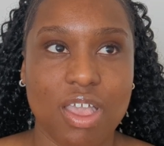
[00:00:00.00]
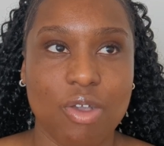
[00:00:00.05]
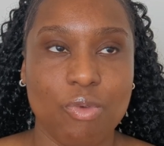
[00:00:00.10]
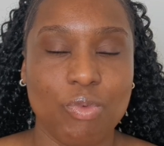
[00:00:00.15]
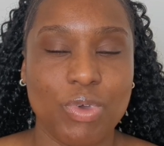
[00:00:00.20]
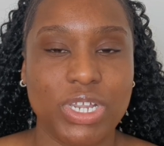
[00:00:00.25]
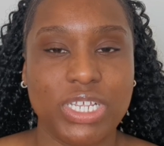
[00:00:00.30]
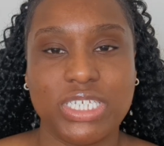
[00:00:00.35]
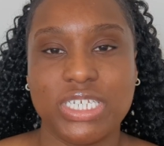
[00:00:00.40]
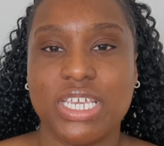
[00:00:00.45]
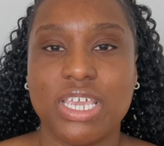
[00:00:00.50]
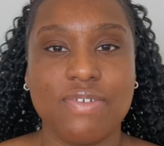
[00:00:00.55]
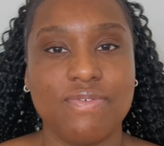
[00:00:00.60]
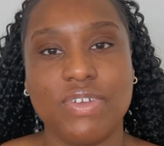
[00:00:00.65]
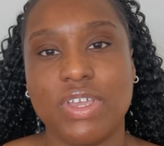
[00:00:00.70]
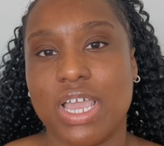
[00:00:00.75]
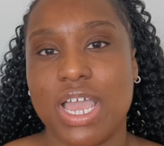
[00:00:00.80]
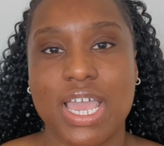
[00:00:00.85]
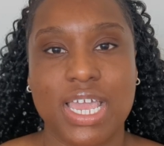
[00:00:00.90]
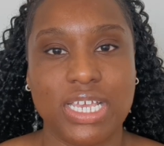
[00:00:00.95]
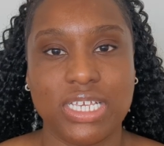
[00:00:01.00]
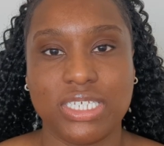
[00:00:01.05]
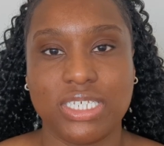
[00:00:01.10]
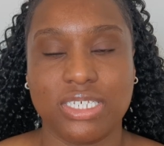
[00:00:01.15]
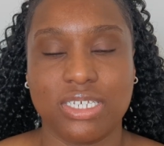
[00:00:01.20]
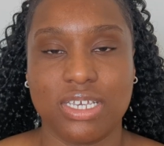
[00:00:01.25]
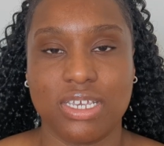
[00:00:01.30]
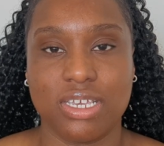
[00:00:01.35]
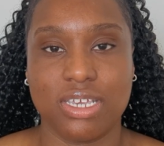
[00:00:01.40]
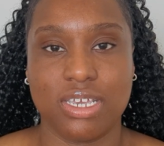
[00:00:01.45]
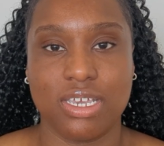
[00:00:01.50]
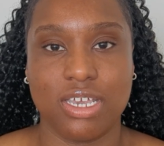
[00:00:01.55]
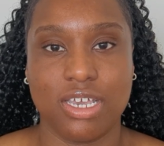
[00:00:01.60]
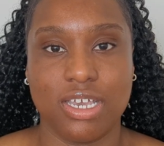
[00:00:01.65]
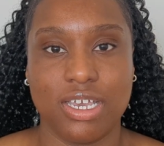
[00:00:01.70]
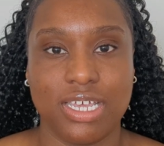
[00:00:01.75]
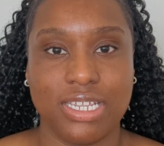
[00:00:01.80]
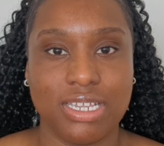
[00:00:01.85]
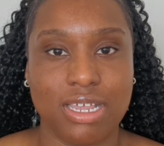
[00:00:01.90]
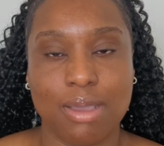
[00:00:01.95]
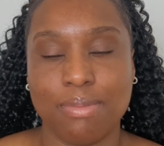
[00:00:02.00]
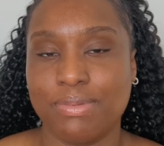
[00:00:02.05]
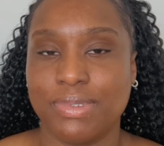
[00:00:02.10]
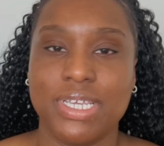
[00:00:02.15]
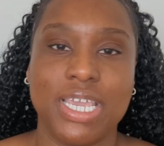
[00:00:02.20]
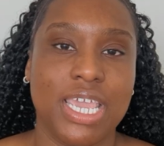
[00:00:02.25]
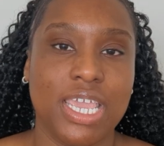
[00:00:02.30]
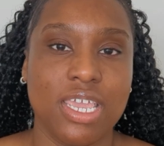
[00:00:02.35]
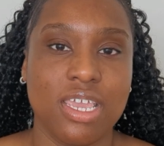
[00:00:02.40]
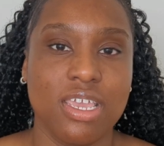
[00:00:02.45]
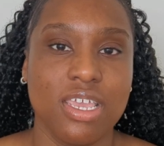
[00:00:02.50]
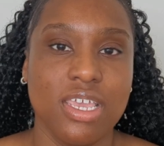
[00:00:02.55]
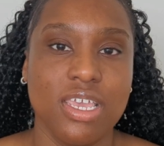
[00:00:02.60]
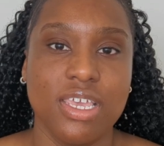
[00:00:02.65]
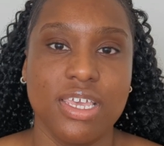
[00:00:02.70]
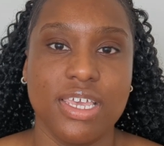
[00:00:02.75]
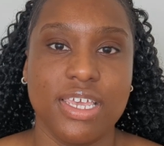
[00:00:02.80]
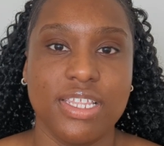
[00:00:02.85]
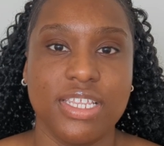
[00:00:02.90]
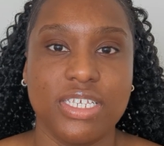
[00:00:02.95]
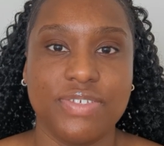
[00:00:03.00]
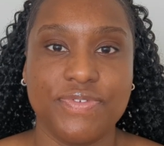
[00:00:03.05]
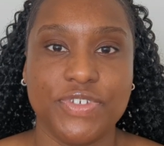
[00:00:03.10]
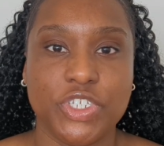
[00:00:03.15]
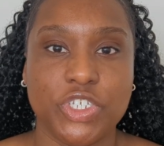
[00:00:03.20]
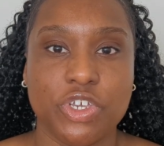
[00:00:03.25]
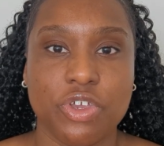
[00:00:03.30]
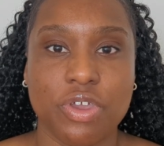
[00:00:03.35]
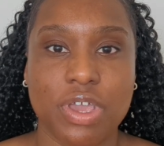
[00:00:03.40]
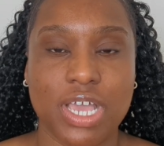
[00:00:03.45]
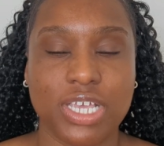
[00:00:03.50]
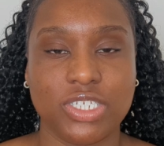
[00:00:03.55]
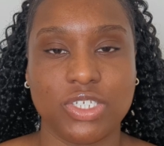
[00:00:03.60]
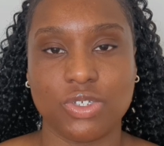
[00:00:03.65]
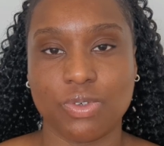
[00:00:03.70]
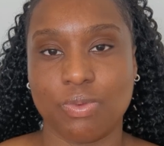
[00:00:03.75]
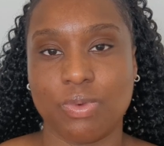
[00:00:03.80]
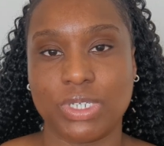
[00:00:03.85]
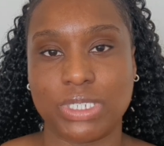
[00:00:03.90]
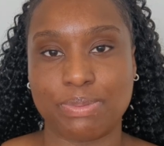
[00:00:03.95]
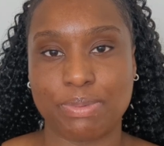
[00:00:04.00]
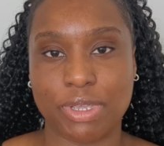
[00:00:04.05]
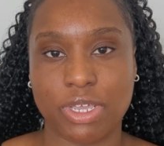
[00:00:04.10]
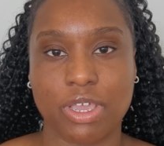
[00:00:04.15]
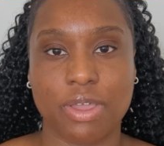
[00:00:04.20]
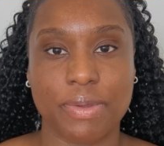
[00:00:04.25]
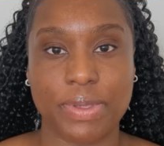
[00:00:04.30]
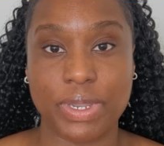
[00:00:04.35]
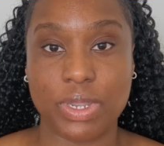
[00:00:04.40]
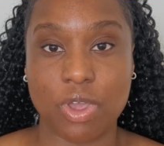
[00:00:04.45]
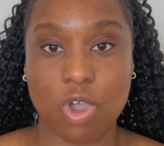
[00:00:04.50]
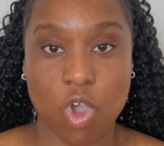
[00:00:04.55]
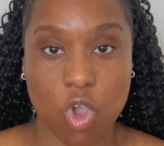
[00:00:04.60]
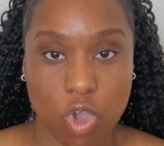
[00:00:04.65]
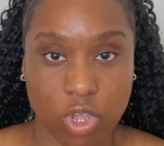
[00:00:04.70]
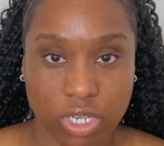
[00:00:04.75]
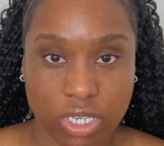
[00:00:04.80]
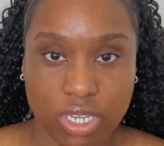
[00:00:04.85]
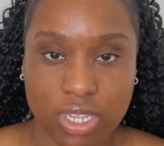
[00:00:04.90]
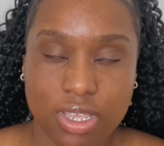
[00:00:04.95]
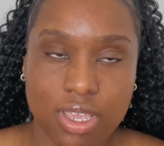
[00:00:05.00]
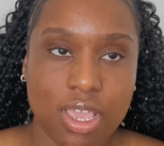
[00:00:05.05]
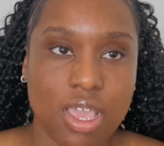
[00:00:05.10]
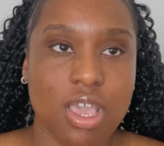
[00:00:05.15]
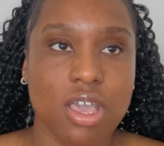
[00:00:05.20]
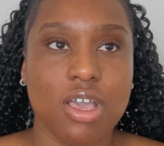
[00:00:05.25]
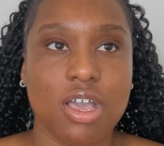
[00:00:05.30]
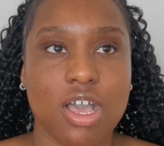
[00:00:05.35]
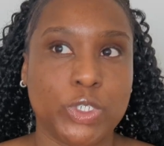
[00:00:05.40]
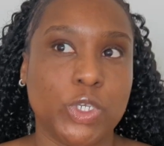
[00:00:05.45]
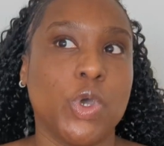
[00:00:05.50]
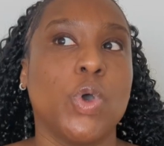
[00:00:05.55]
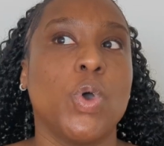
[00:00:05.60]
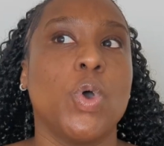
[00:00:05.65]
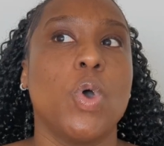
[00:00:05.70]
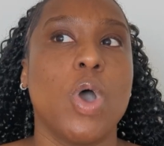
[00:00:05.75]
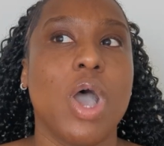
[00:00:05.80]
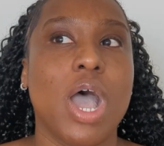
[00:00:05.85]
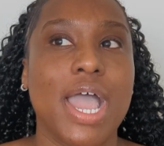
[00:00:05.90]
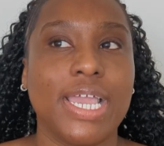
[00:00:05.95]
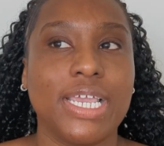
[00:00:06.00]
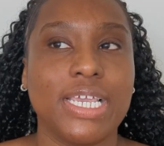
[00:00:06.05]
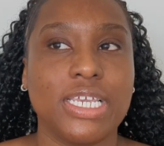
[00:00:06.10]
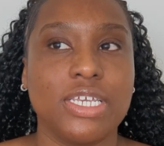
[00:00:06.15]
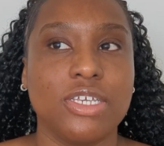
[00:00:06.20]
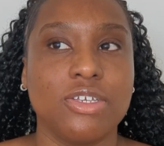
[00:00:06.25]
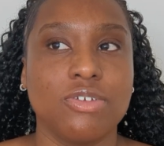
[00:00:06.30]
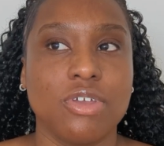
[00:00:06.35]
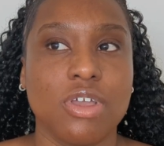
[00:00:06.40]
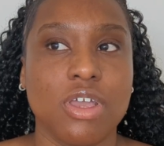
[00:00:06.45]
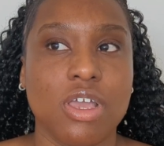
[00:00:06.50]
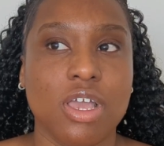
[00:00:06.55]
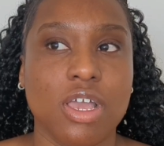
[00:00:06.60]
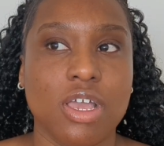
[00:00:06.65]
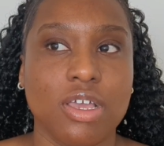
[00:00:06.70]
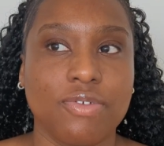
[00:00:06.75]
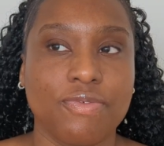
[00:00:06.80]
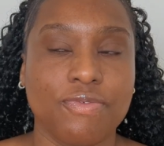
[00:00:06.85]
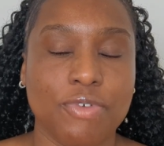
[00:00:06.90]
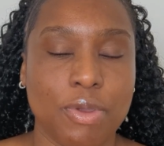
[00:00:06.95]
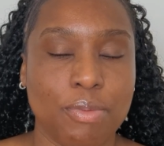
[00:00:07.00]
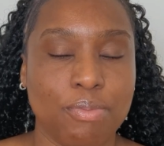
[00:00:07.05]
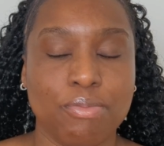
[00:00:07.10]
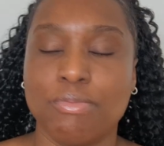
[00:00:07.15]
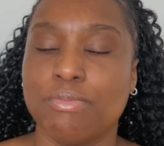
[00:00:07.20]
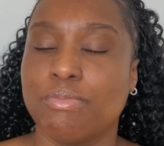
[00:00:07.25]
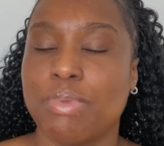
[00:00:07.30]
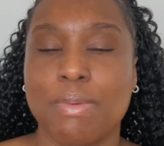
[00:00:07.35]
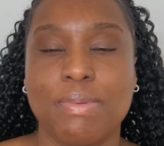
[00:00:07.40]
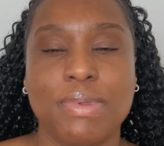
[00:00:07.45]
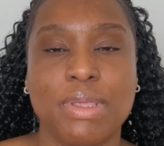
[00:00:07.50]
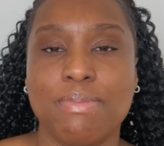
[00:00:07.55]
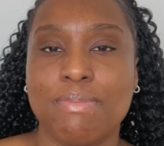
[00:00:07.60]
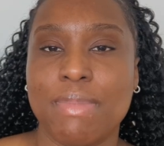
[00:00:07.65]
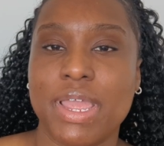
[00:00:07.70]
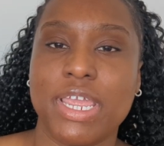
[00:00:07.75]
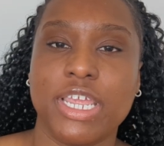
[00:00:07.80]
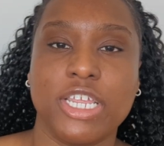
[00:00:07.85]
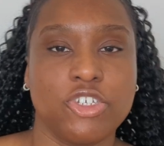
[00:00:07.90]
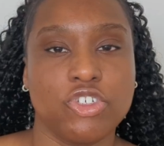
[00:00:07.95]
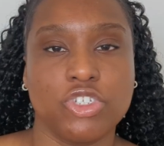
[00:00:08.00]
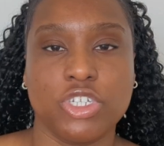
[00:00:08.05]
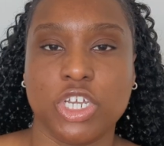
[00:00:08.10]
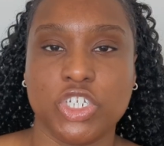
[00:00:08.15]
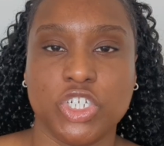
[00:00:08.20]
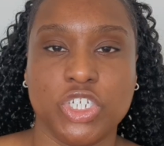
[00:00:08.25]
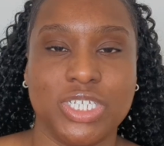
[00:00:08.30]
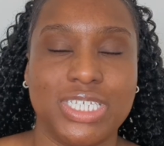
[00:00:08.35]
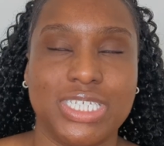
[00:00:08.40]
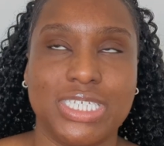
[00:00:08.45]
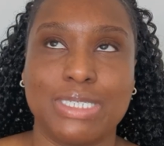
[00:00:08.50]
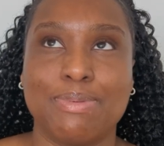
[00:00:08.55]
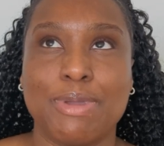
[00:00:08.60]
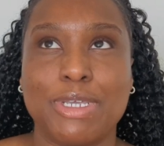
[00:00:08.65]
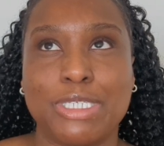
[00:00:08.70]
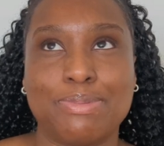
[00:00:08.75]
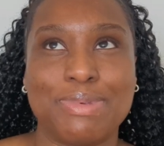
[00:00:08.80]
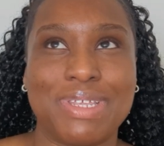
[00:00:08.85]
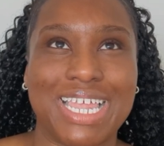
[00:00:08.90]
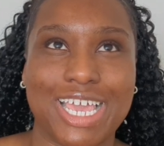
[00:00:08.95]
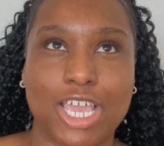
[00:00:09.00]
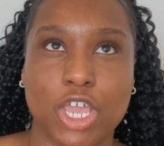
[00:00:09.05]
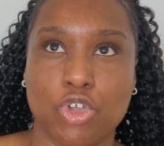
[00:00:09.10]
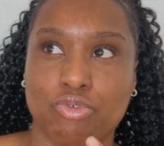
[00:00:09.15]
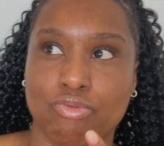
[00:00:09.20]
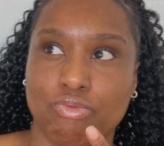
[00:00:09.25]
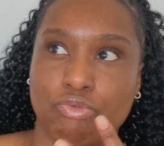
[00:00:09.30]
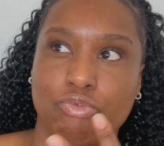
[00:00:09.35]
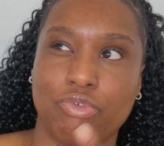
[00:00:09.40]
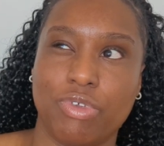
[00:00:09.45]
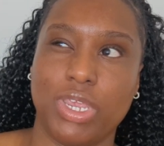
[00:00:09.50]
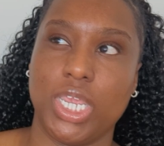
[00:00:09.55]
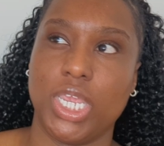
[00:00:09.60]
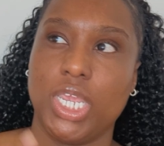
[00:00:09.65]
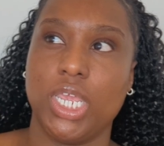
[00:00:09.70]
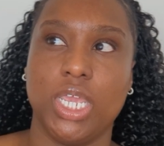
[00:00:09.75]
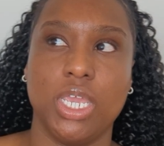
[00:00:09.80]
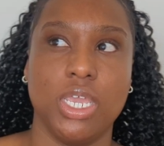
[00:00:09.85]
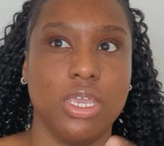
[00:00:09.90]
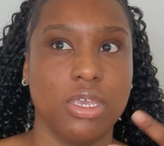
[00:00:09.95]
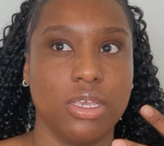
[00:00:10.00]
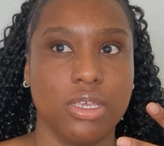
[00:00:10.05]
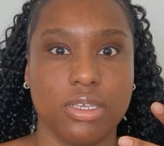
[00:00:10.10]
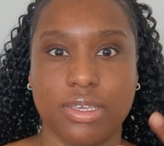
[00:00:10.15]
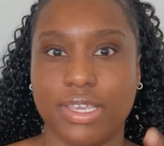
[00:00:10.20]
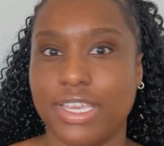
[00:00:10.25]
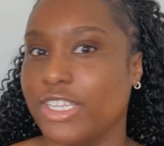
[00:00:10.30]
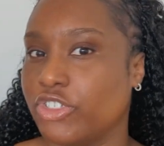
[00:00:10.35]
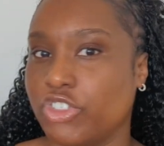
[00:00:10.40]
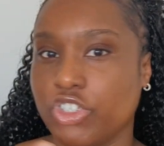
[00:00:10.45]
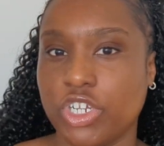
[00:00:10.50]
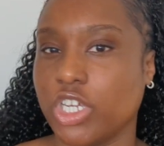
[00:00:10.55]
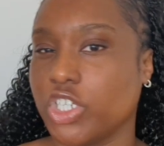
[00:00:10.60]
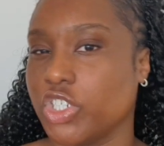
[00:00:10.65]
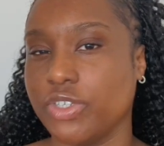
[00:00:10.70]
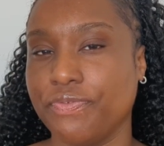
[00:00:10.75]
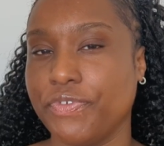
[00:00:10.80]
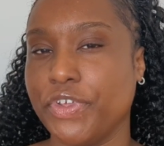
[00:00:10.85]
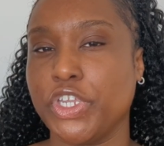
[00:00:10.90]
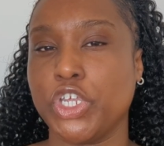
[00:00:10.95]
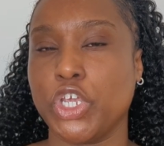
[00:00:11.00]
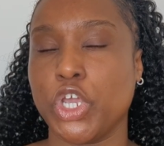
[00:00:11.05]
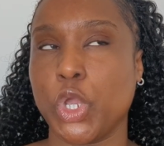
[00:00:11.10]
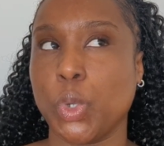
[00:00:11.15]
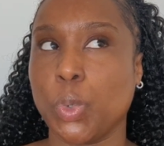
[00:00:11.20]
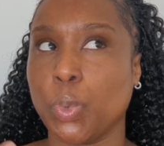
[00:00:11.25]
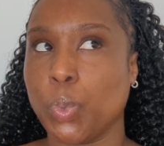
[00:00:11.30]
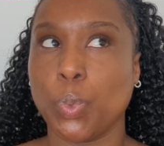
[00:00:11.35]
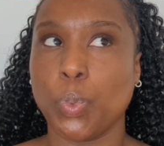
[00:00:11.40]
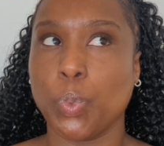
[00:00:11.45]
wanted to give you guys an update in this video as to what's been going on. So from probably my introduction, this is supposed to be like a reintroduction video,